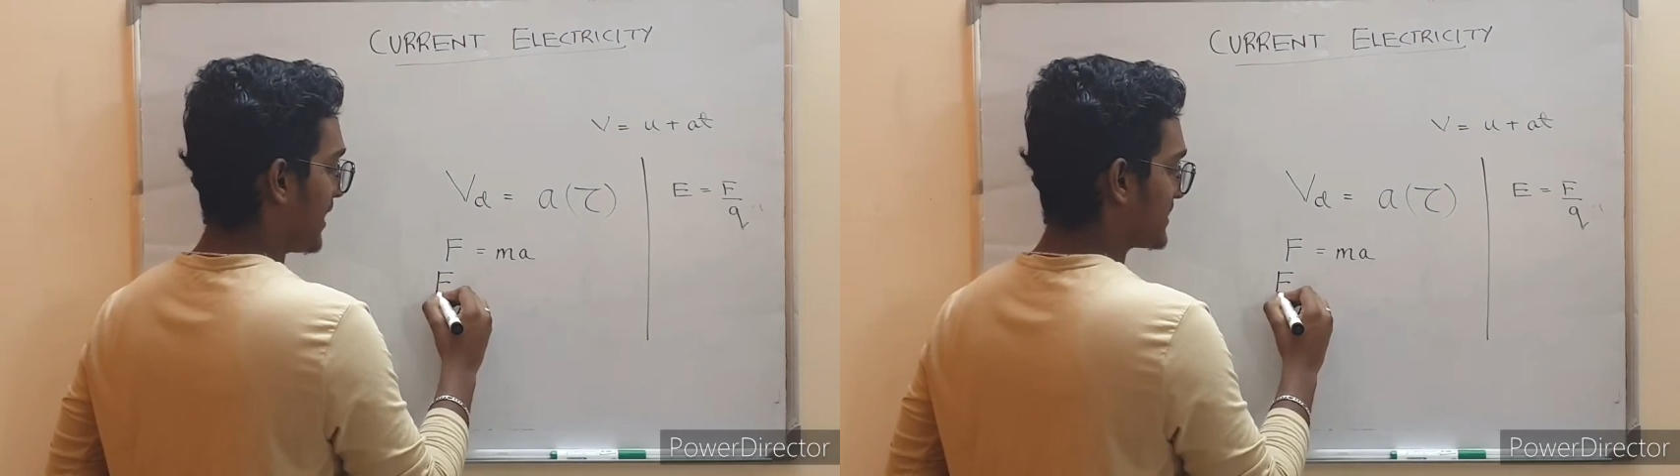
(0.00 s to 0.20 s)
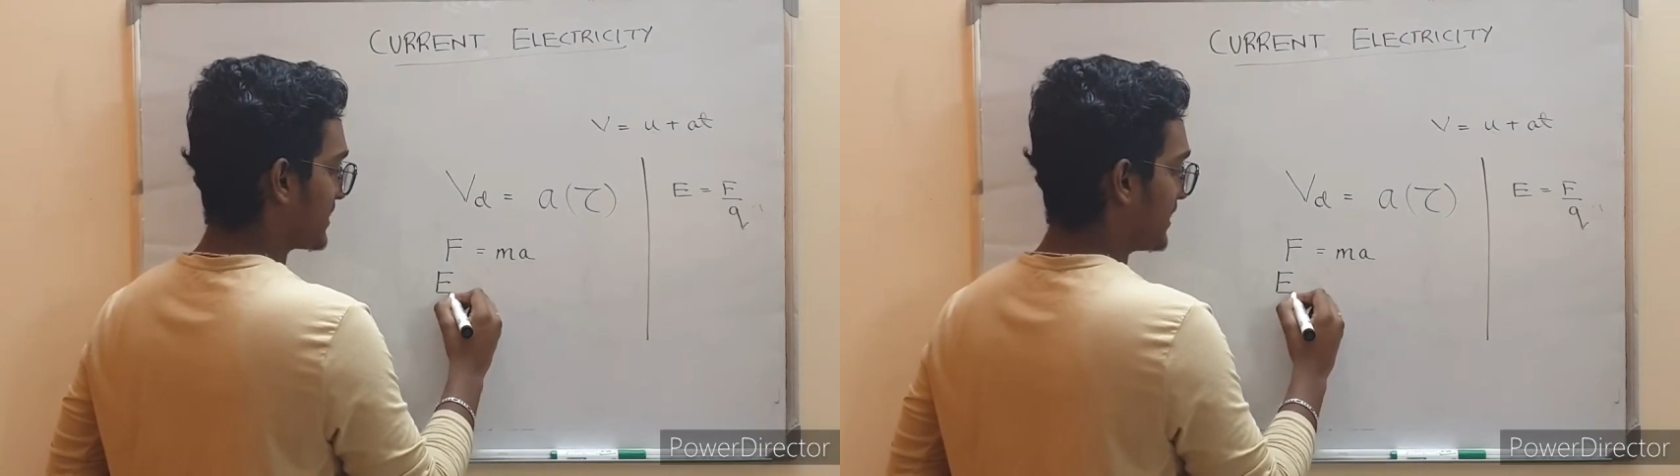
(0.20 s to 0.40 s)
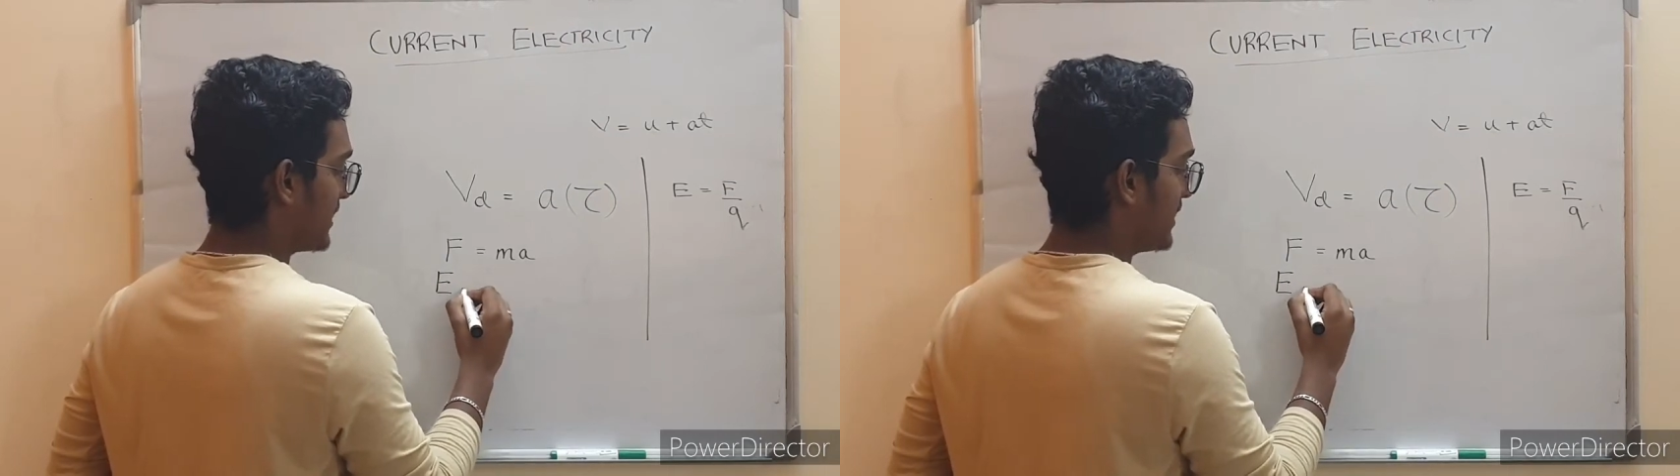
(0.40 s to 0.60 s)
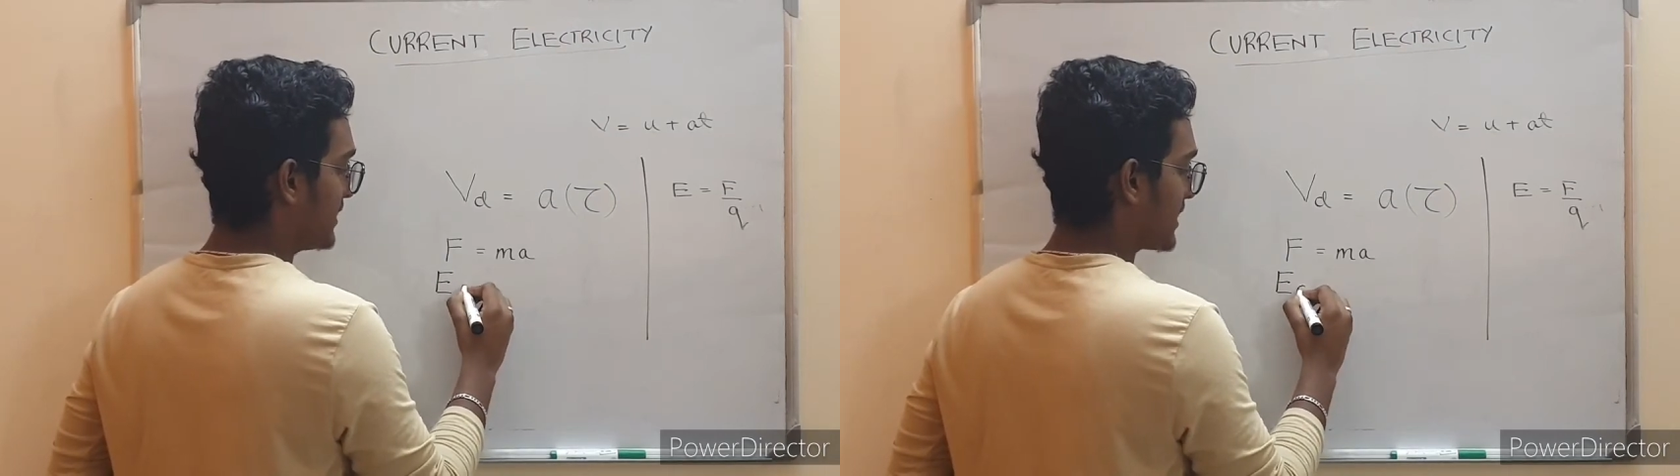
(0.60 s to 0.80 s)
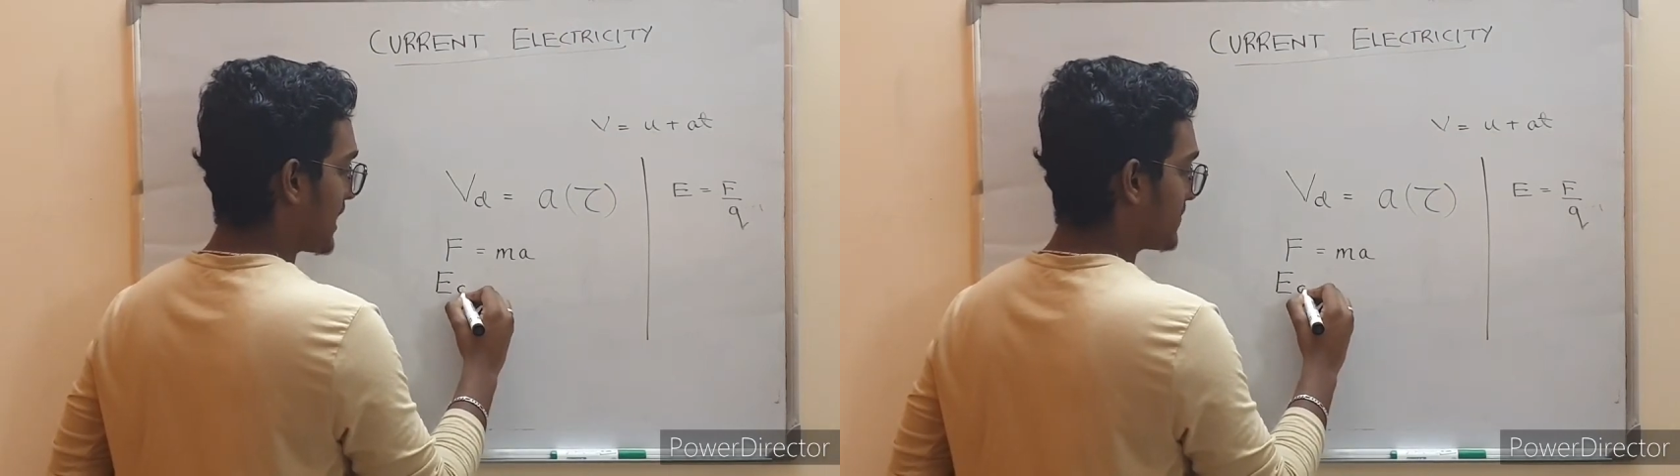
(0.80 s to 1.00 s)
as
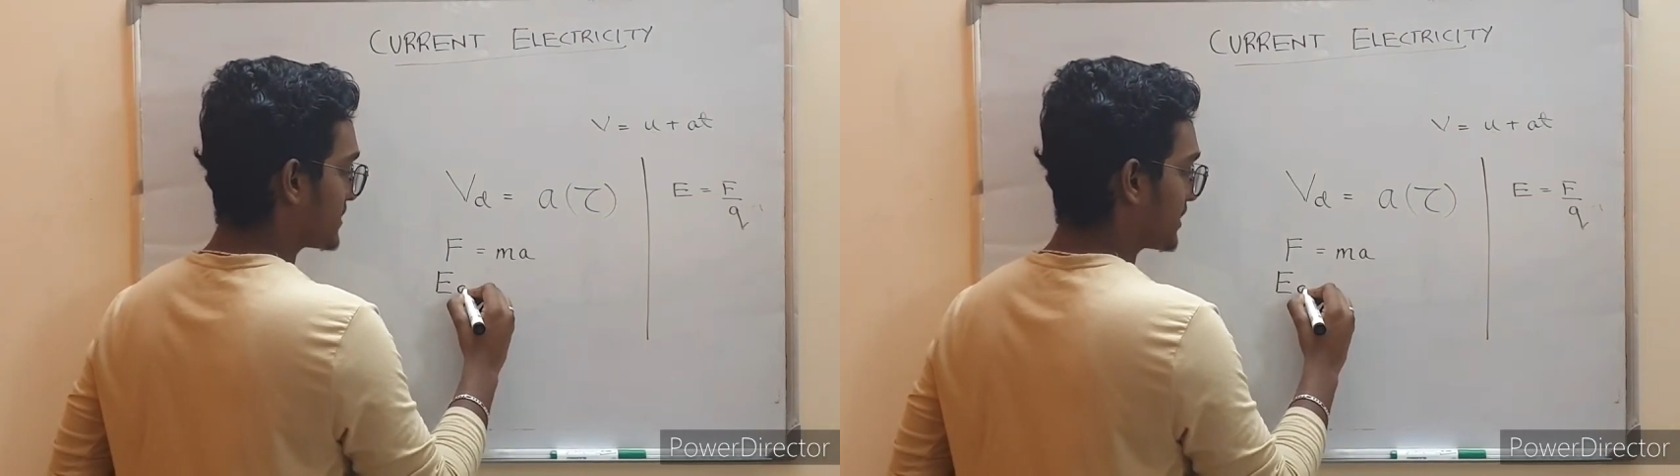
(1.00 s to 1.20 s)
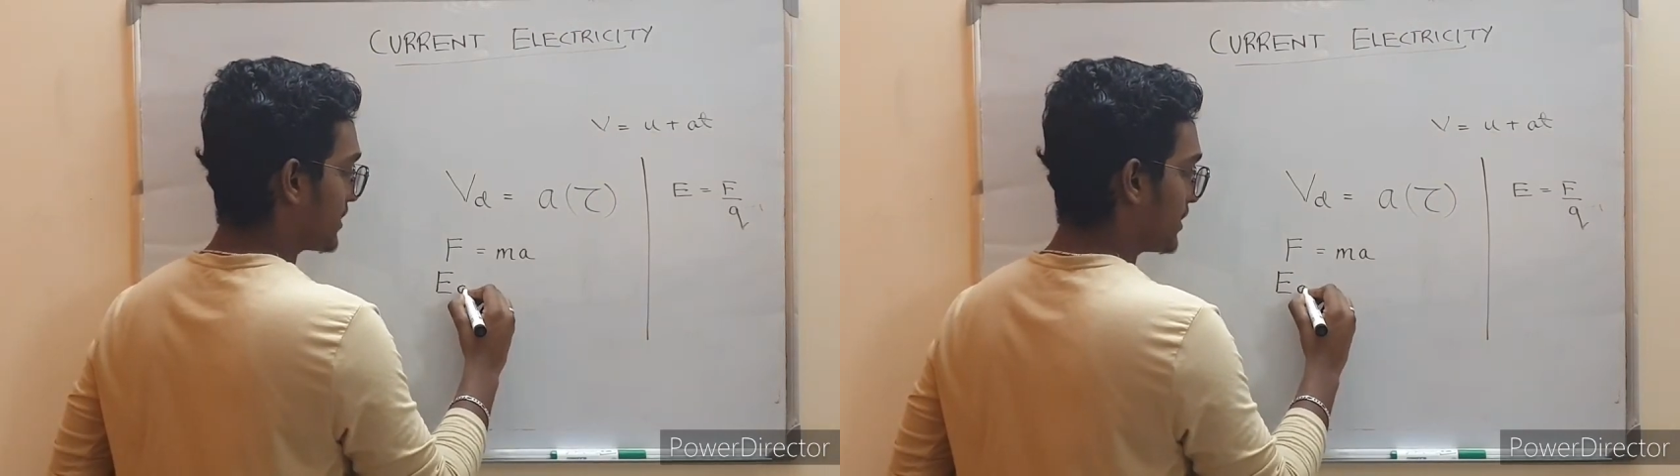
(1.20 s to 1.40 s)
E times